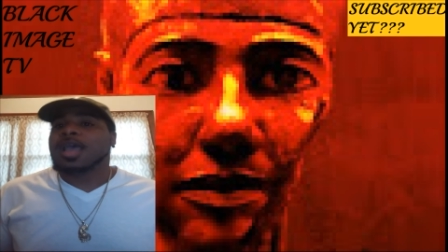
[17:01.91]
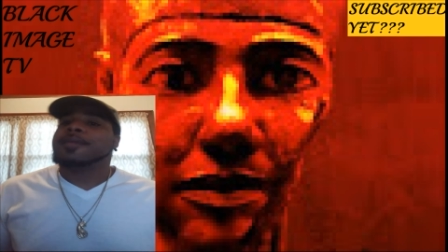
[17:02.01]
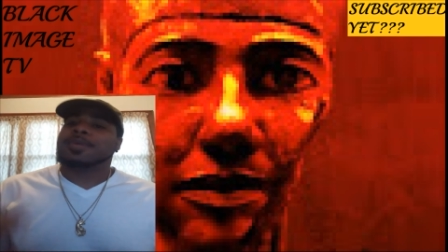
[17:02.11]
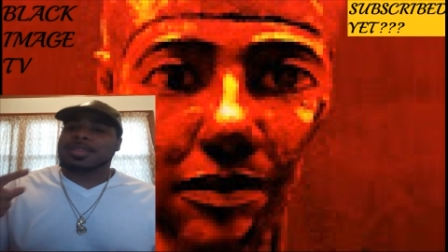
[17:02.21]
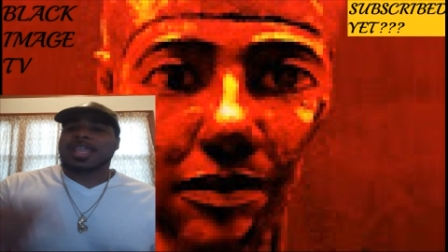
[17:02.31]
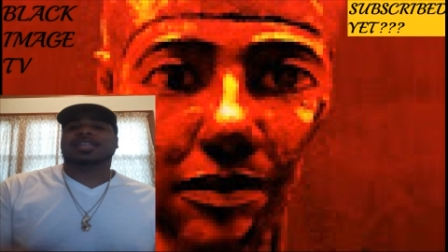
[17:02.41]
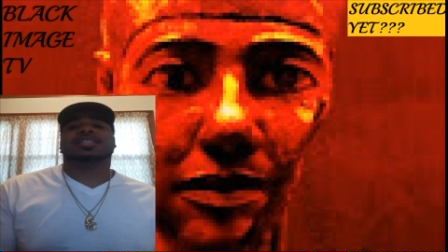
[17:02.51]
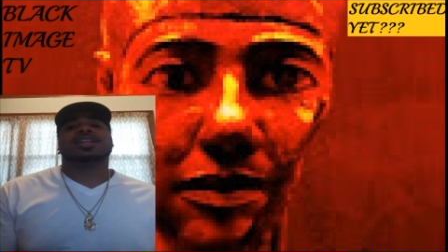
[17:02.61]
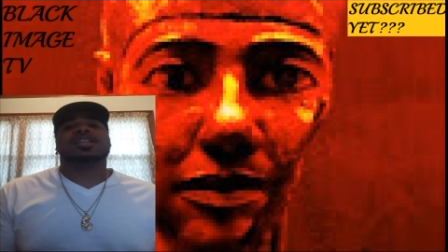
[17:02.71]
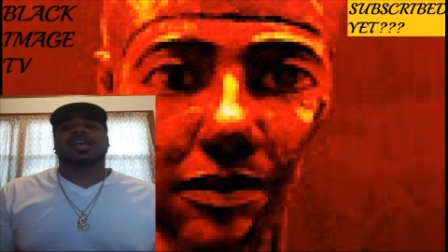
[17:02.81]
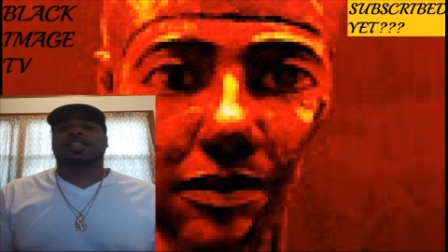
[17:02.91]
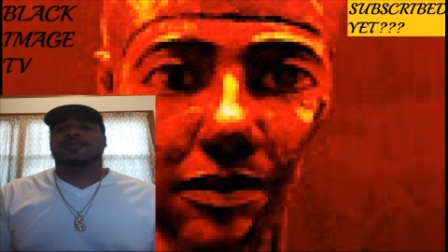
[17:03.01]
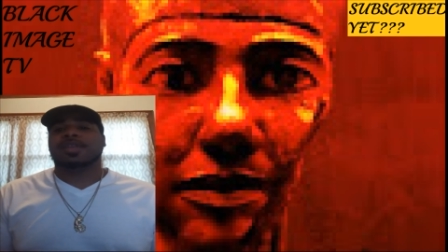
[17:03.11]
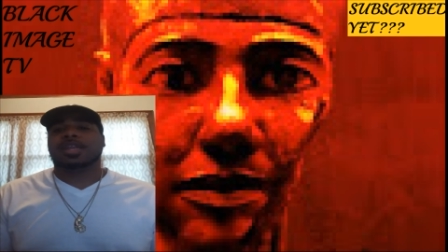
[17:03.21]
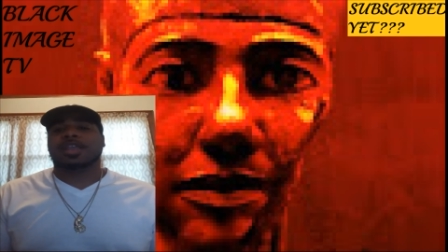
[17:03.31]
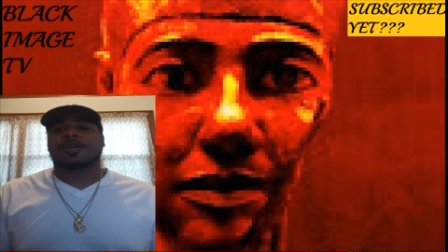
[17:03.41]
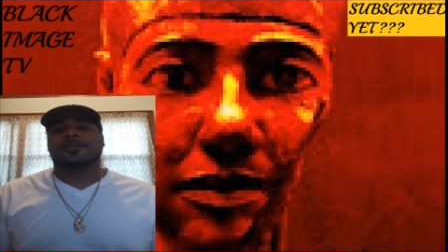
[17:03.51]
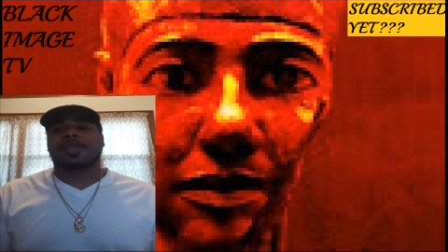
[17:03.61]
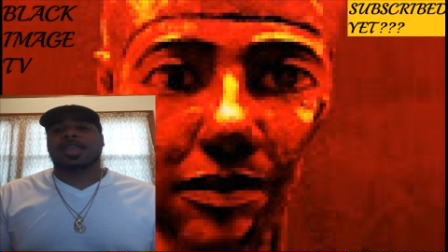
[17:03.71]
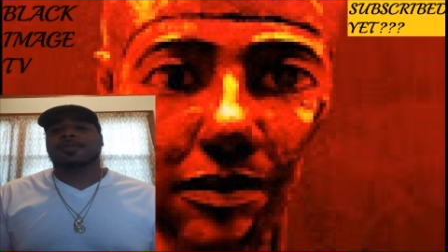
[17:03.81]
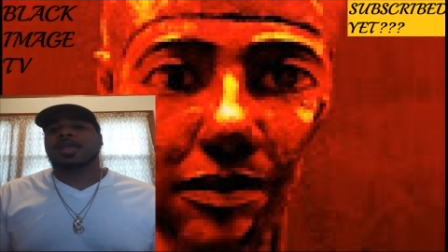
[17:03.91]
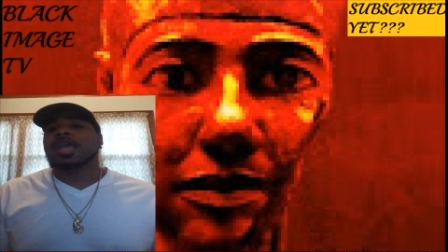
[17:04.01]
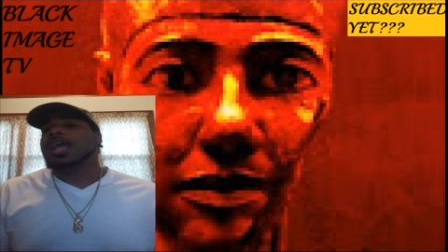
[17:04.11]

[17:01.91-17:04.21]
But that's in another video, fam.